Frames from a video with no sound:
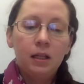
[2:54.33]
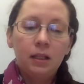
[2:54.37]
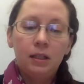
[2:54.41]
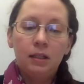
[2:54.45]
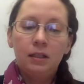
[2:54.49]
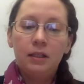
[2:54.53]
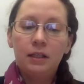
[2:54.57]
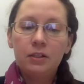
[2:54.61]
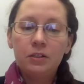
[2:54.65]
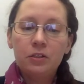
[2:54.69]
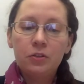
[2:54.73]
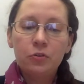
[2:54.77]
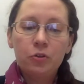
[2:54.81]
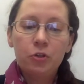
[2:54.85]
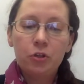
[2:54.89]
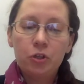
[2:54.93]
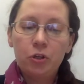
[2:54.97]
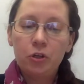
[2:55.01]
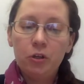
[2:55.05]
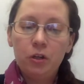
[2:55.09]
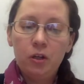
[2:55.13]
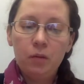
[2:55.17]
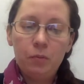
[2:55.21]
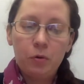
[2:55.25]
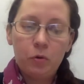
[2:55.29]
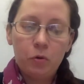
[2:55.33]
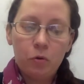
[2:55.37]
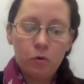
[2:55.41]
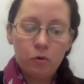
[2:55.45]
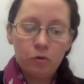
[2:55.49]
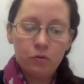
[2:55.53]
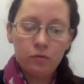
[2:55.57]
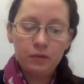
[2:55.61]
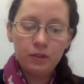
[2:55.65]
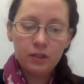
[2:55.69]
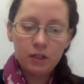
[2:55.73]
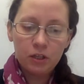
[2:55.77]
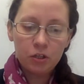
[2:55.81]
Little Tulip
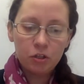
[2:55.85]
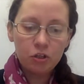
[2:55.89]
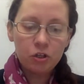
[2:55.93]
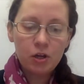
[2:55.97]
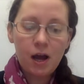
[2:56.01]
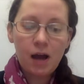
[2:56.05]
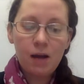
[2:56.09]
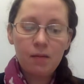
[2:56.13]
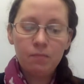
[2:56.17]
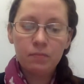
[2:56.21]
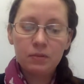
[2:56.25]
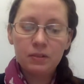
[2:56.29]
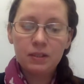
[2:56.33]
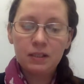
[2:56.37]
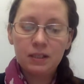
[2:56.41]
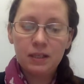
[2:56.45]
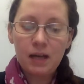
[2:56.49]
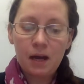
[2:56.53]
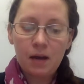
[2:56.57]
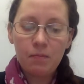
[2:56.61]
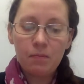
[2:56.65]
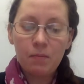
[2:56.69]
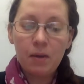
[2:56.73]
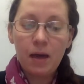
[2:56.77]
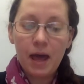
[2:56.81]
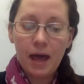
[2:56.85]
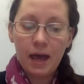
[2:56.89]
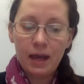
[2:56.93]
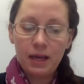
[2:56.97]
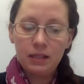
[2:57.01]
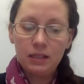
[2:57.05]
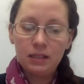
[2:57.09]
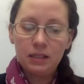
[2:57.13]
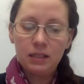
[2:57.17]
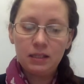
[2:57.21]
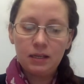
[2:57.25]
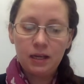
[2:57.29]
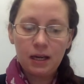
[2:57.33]
Orphanage, Amsterdam,
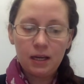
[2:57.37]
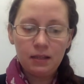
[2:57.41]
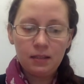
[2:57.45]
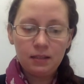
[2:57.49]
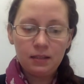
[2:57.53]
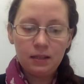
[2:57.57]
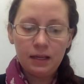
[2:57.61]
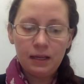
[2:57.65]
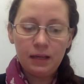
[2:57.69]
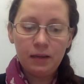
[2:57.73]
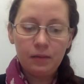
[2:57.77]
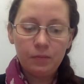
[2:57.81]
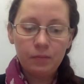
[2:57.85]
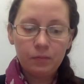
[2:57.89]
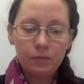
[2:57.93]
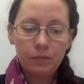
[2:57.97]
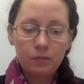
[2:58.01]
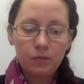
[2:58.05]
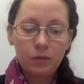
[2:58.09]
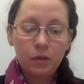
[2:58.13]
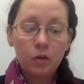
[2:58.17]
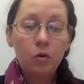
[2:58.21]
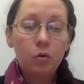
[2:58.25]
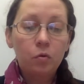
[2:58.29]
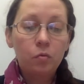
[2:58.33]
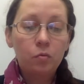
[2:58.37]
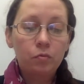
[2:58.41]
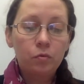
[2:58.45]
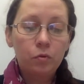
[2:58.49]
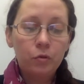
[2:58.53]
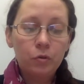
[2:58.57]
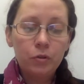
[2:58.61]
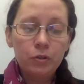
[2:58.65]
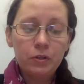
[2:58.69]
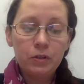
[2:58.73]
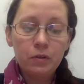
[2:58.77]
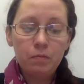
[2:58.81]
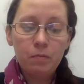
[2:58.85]
1880.
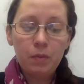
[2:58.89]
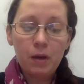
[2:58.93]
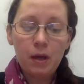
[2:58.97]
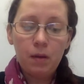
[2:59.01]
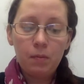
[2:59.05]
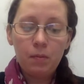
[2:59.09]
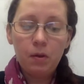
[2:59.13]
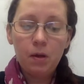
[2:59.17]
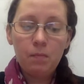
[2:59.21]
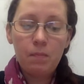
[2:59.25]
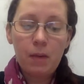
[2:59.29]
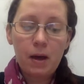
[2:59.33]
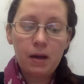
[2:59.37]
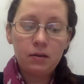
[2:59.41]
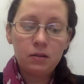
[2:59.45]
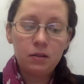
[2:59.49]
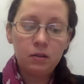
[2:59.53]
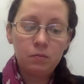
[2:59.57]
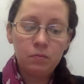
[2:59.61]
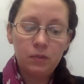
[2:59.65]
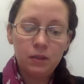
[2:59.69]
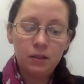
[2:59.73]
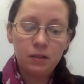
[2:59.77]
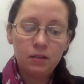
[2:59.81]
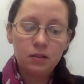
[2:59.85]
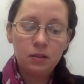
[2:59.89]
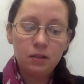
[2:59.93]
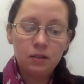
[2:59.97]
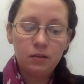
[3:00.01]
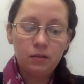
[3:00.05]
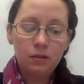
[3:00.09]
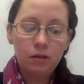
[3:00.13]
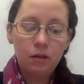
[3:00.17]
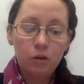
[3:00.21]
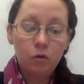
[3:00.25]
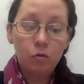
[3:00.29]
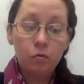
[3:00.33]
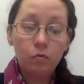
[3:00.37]
Rules of baby abandonment.
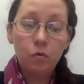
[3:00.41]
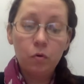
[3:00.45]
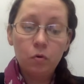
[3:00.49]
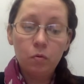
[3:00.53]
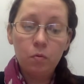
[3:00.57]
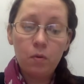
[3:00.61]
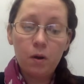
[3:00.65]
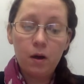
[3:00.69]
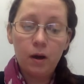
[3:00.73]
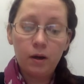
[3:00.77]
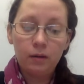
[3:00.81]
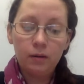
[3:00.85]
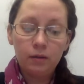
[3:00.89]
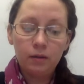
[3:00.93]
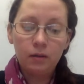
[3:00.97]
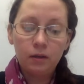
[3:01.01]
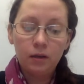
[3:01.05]
Rule 1.